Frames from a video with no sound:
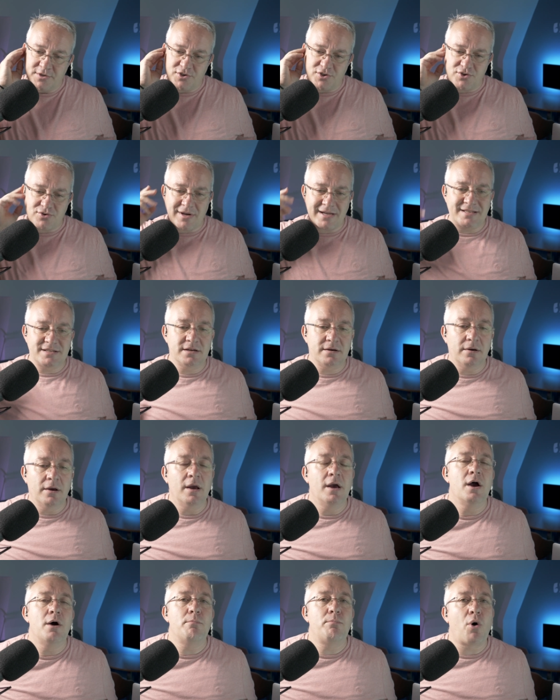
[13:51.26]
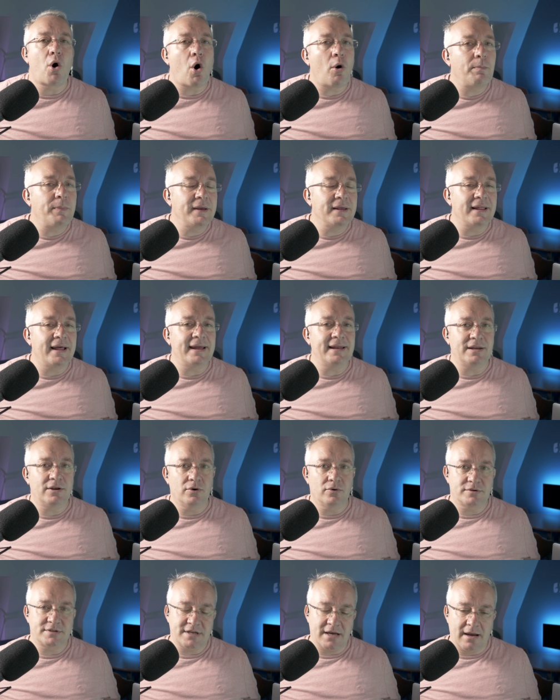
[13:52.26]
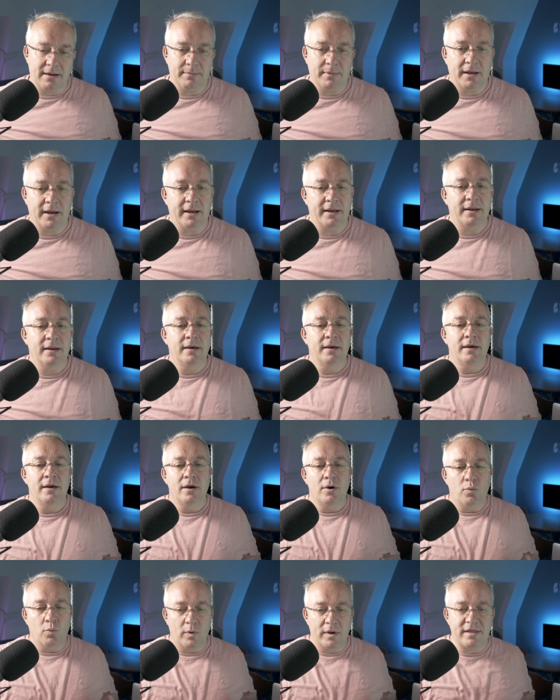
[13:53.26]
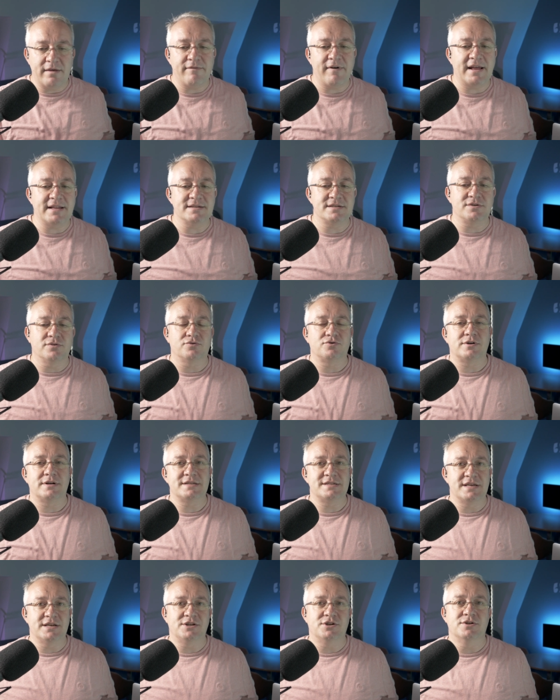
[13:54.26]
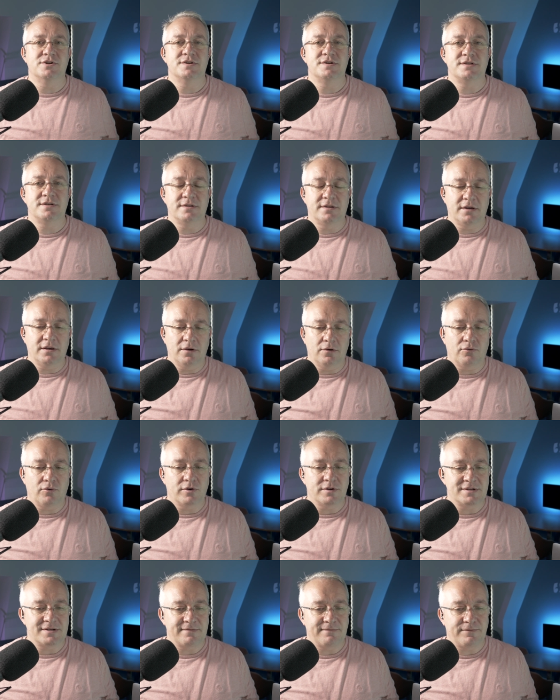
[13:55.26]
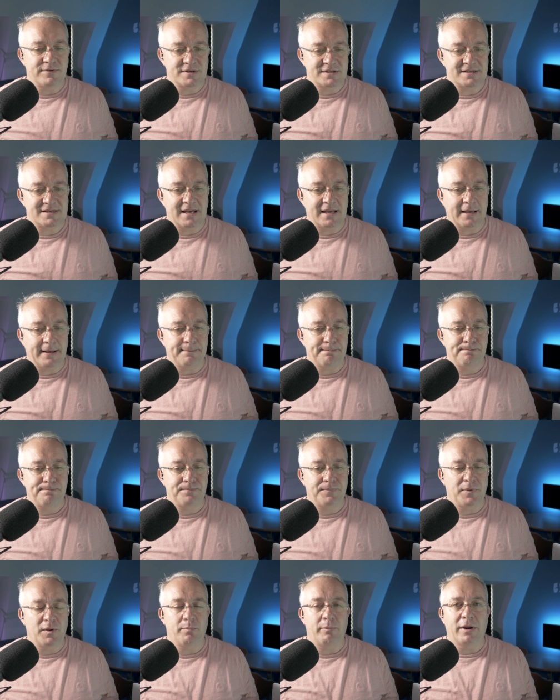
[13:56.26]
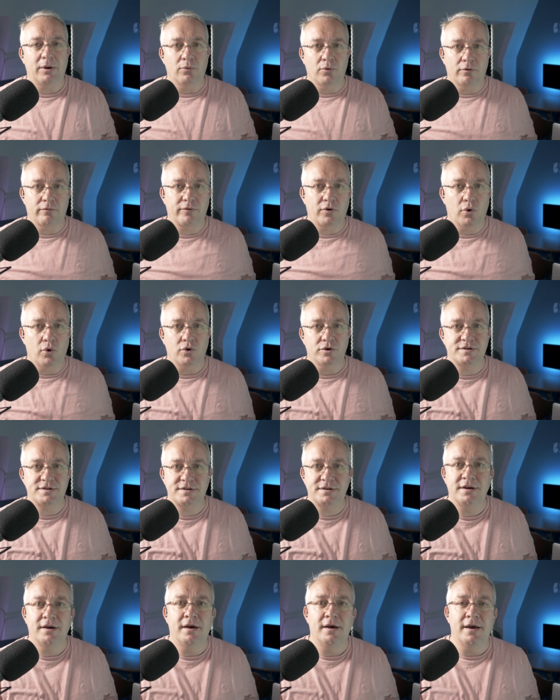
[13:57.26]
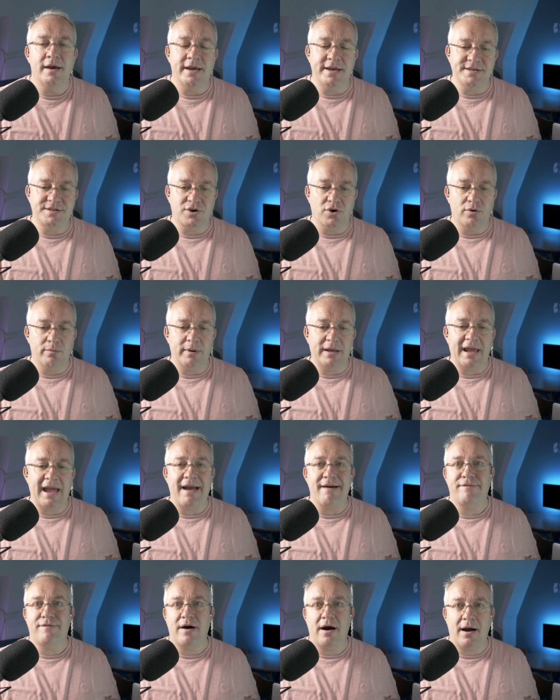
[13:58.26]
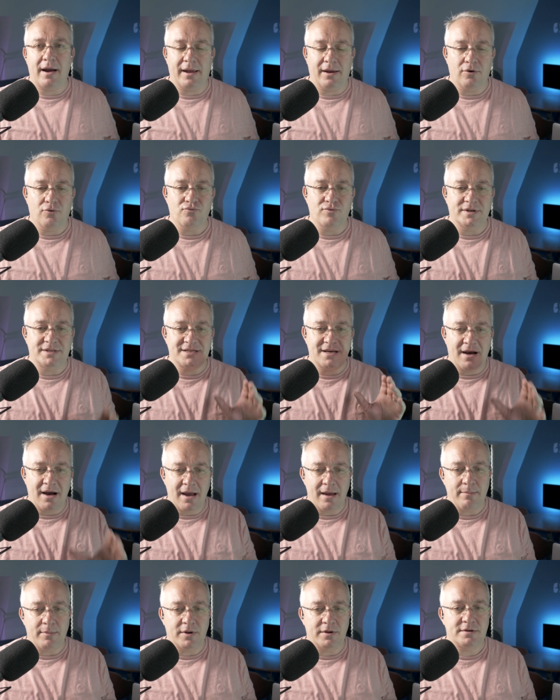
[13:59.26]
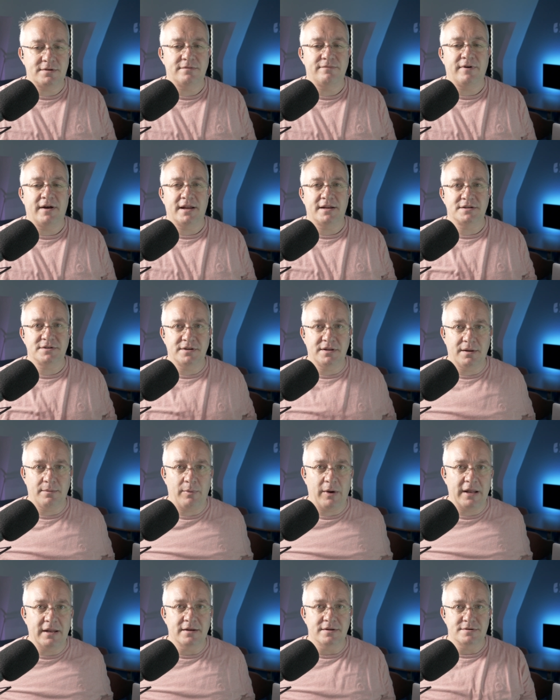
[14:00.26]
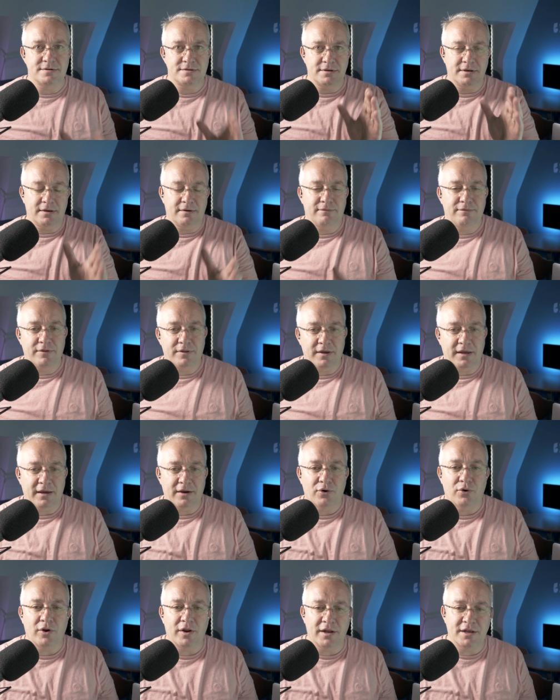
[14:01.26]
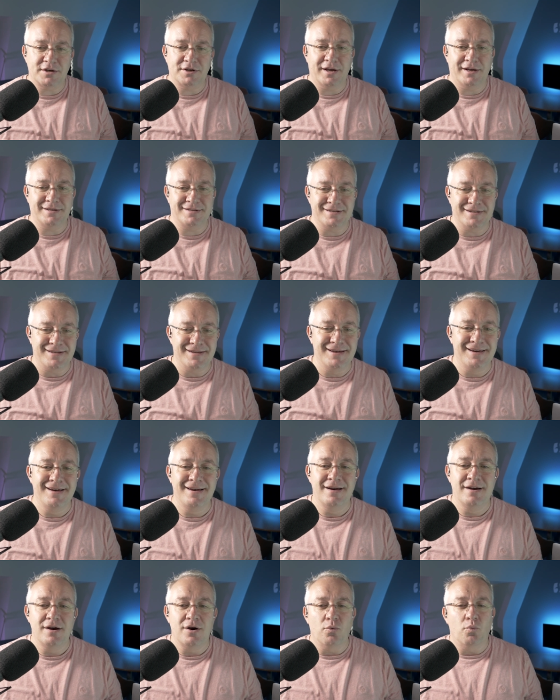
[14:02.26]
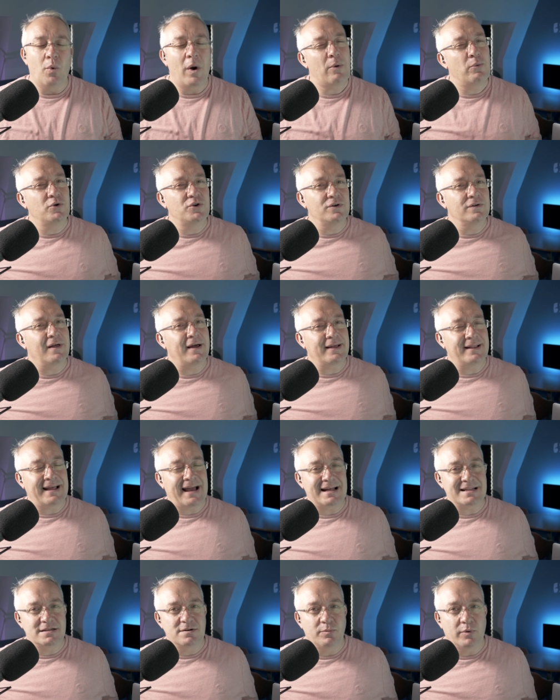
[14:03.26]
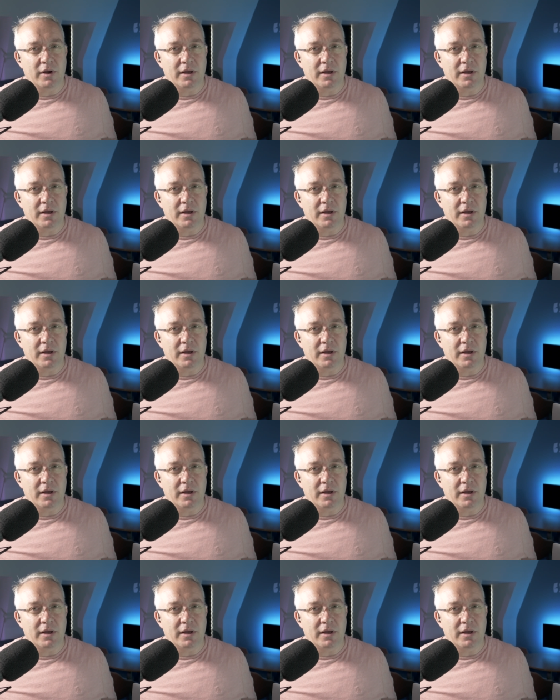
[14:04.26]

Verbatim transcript: Just try to populate your timeline with events or transitions that you can foresee. The big one, of course, is going to be F I, or retirement, financial independence, for the uninitiated. Where would you like that to